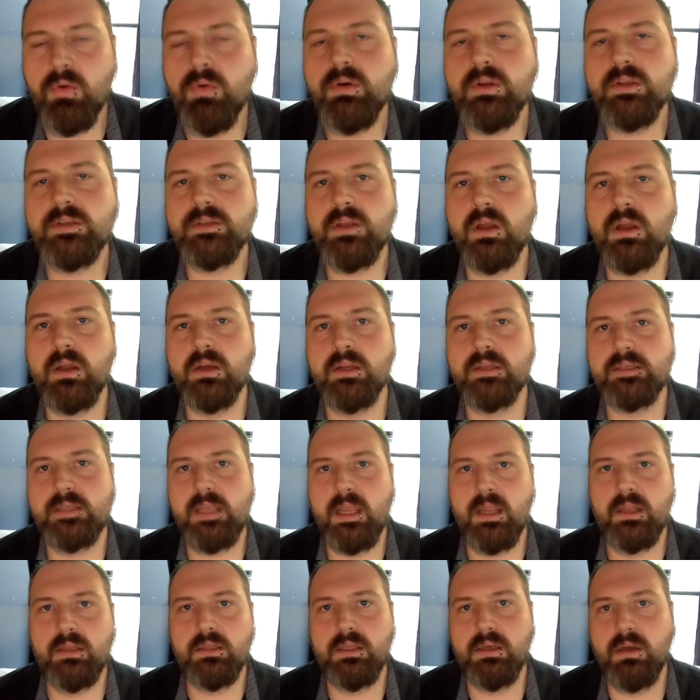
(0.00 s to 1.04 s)
Unus Annus
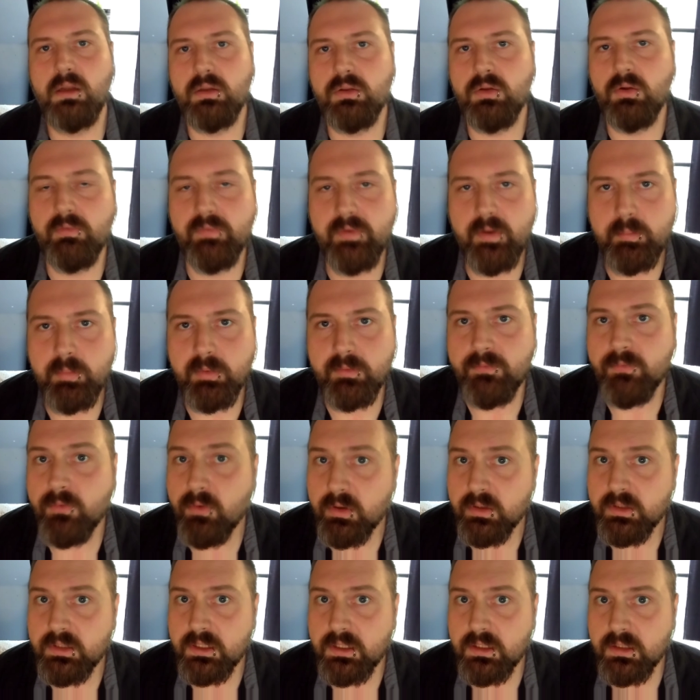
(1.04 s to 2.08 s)
ended on November
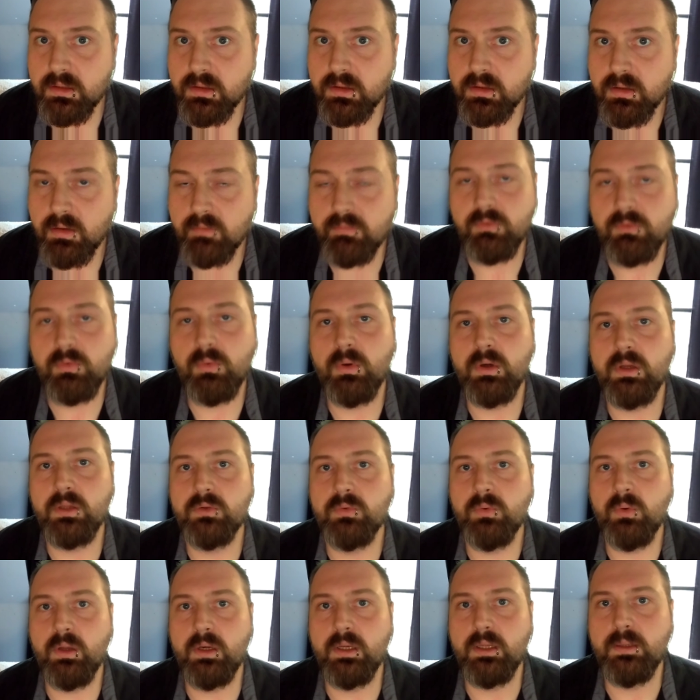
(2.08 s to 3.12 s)
14th of
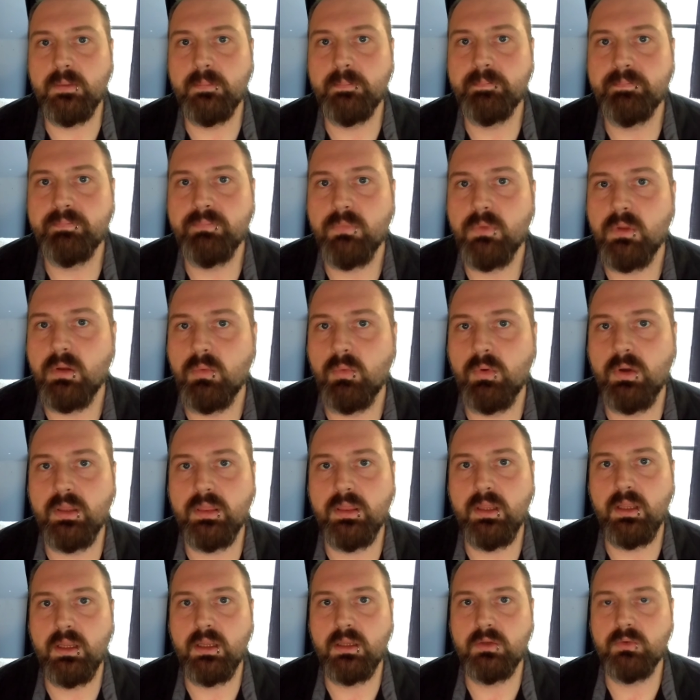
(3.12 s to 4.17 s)
2020
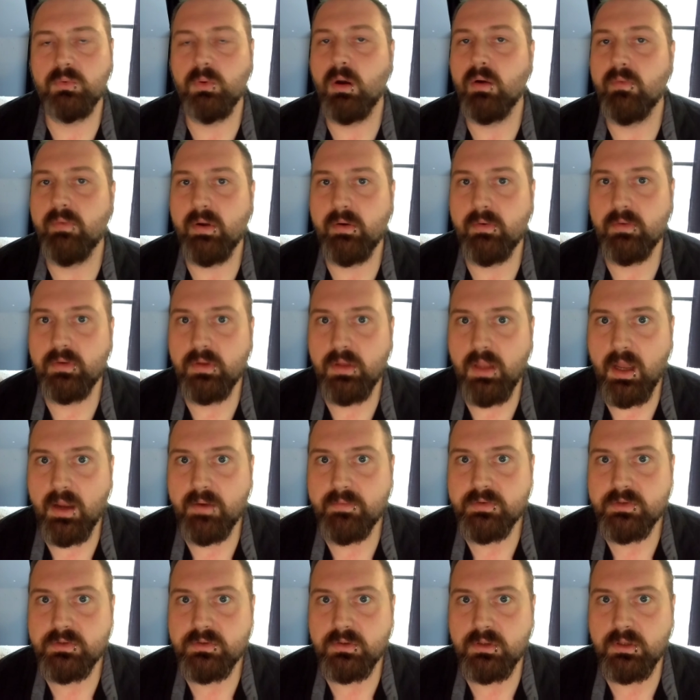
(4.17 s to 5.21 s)
with a 12-hour
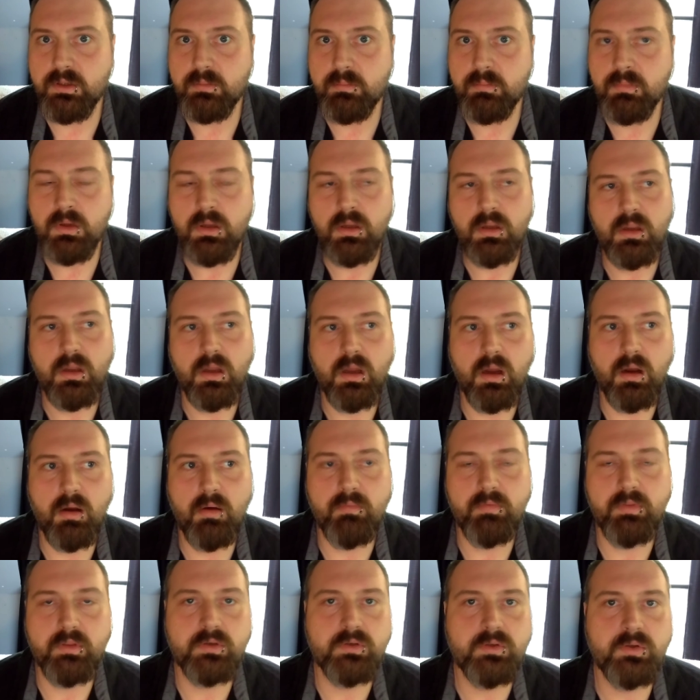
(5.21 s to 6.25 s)
live stream
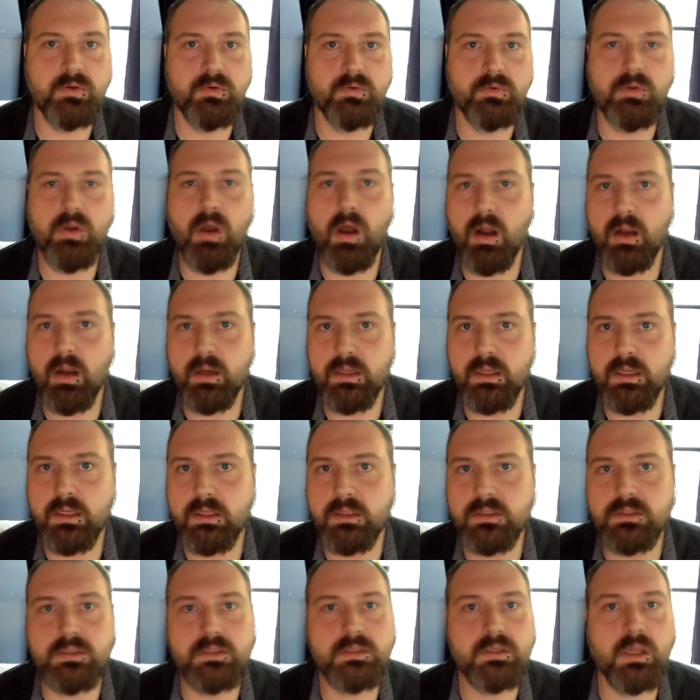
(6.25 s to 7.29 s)
of the two
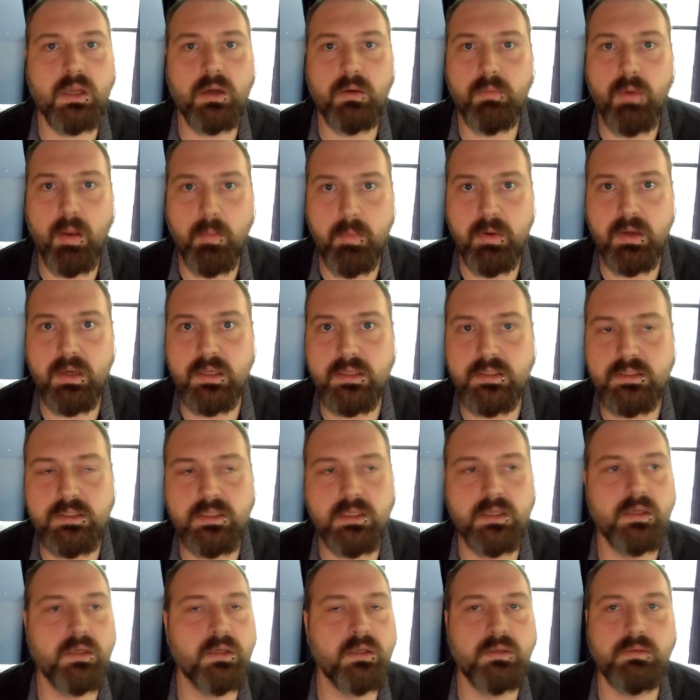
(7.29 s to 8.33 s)
talking and just kind of
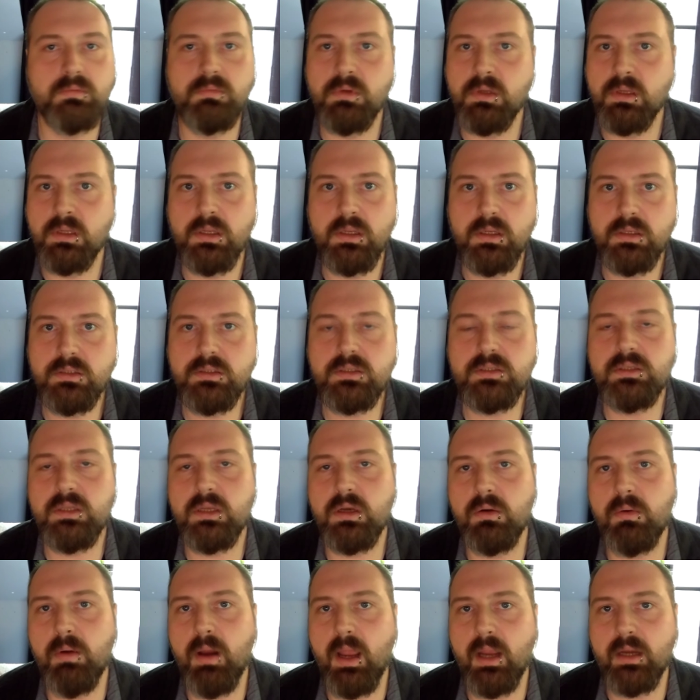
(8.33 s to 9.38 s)
reminiscing and just
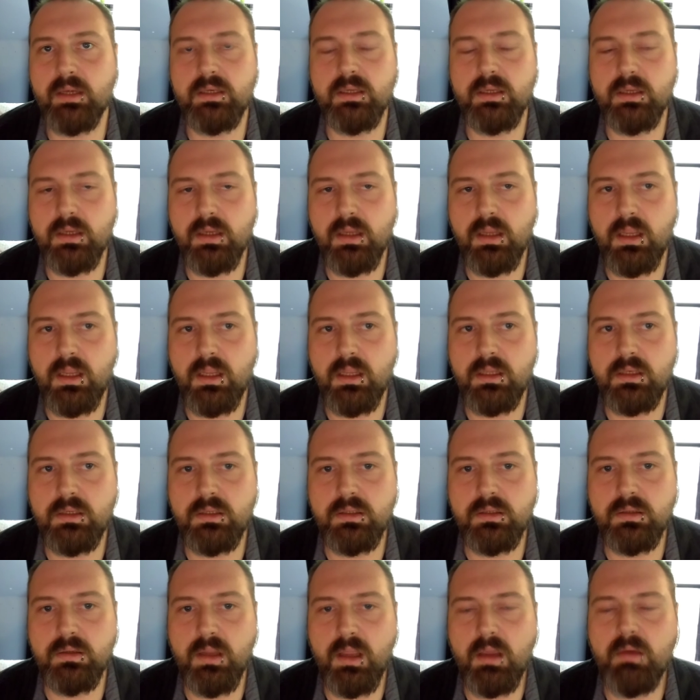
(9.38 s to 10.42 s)
interacting,
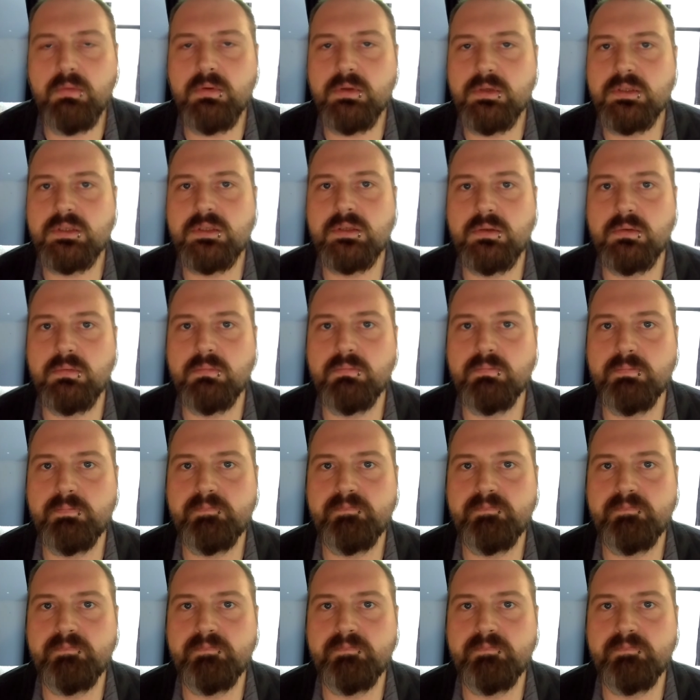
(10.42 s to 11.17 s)
and it was